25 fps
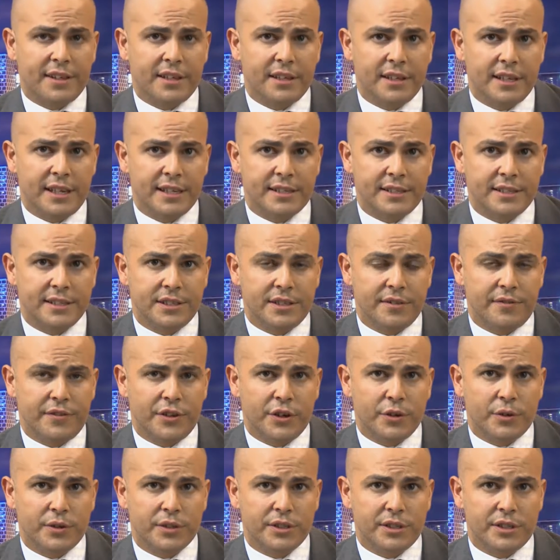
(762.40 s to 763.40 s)
another lesson to
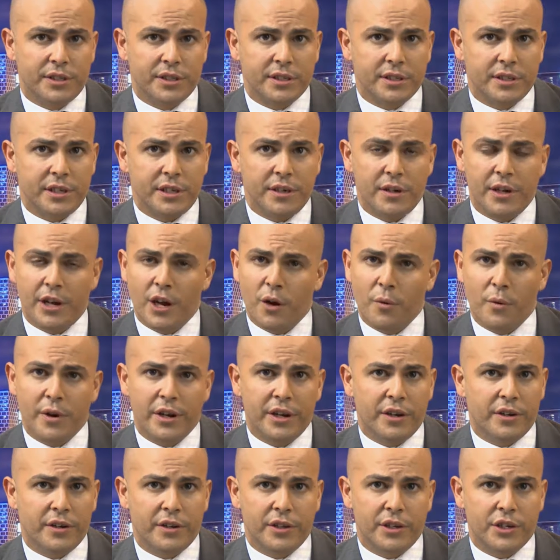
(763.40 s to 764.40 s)
viewers. You know, when
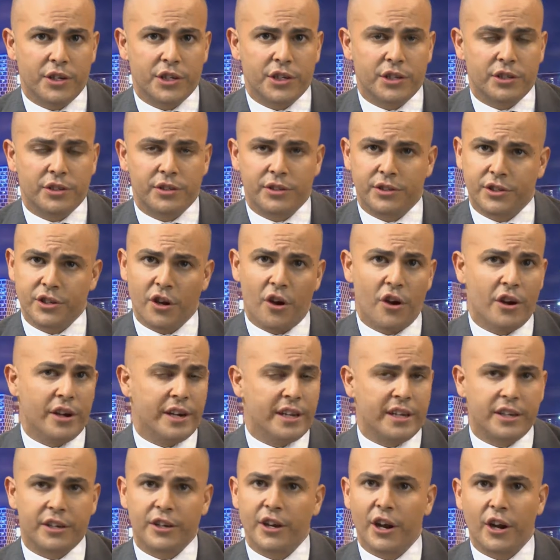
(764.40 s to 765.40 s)
you're
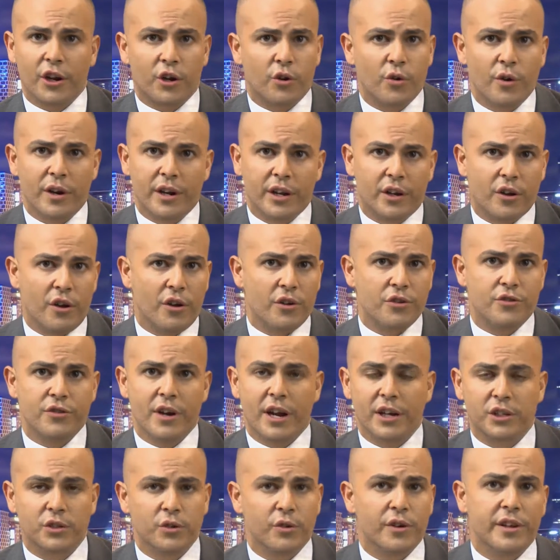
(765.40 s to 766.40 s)
signing, you know, credit
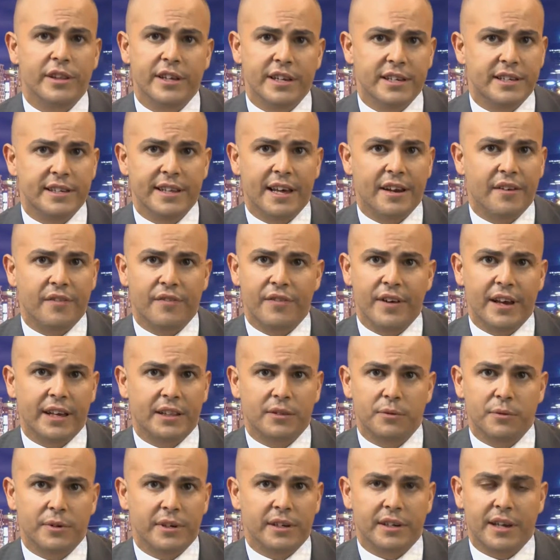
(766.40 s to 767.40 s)
contracts or anything to that
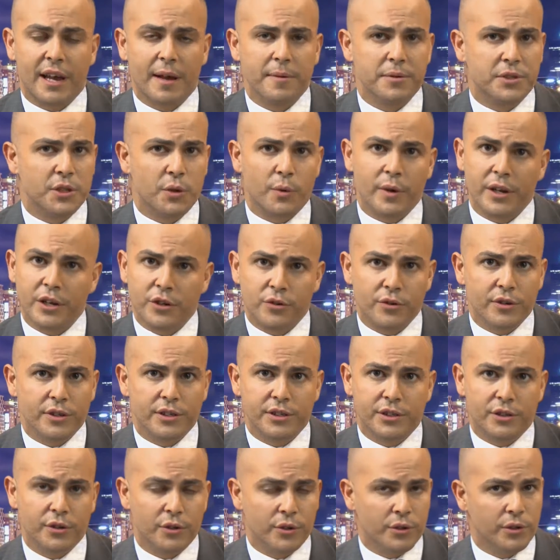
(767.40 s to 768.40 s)
effect, when it comes to
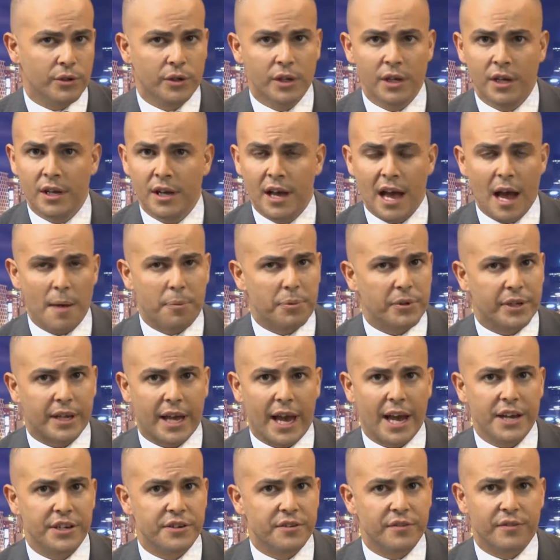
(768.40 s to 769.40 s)
interest or
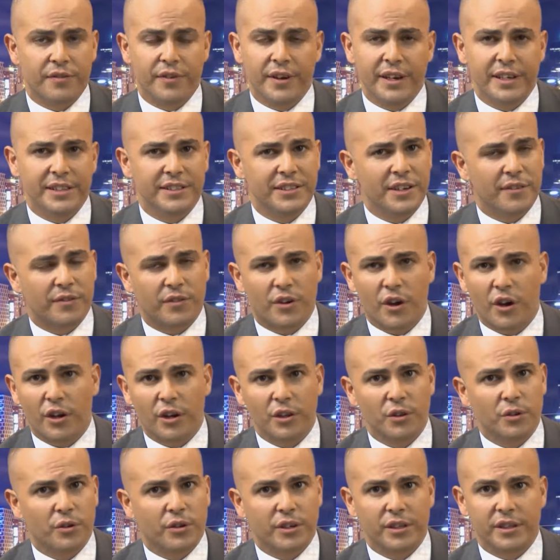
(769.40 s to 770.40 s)
application fees, you've got to
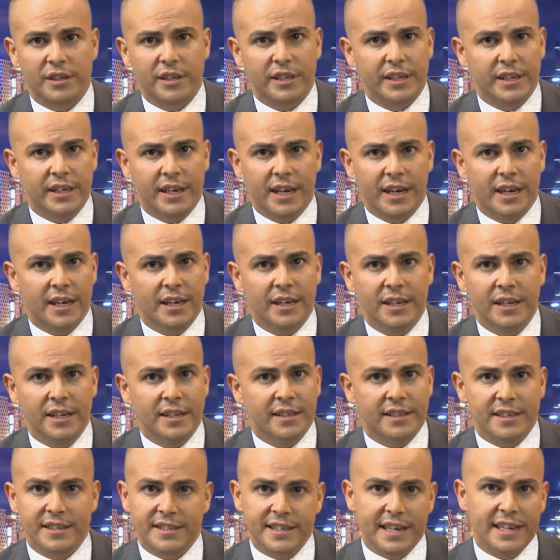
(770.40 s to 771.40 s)
look at the
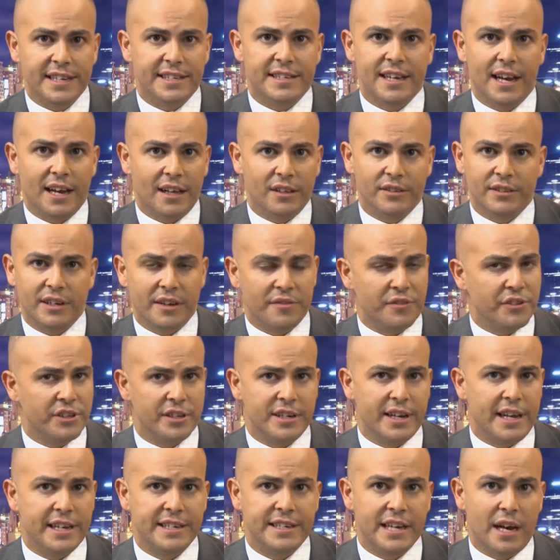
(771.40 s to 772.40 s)
detail, the level
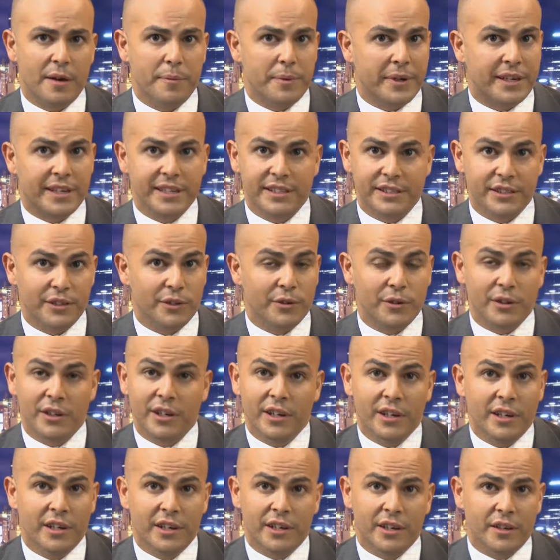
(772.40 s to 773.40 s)
of detail, because you're
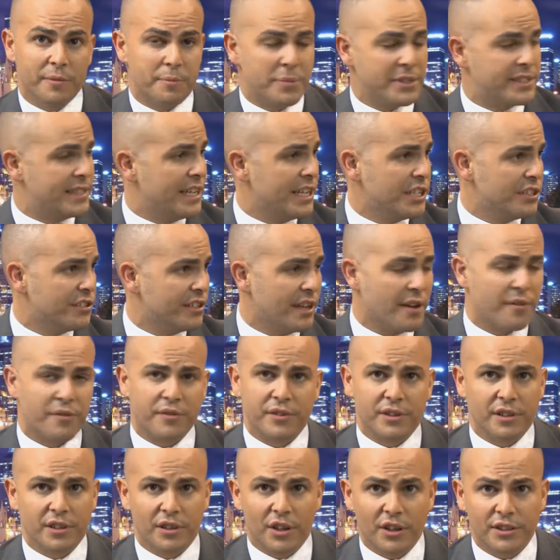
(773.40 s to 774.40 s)
potentially up
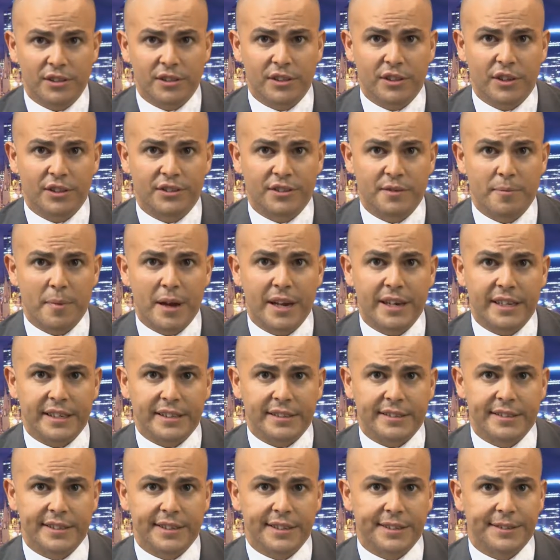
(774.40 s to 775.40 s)
for lots and lots of money.
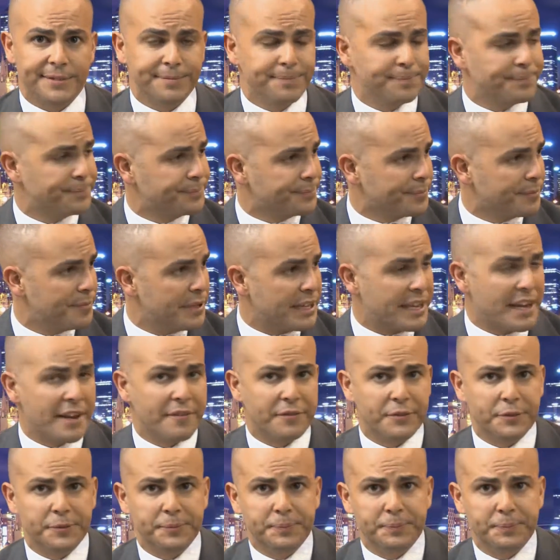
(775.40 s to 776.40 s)
So be careful.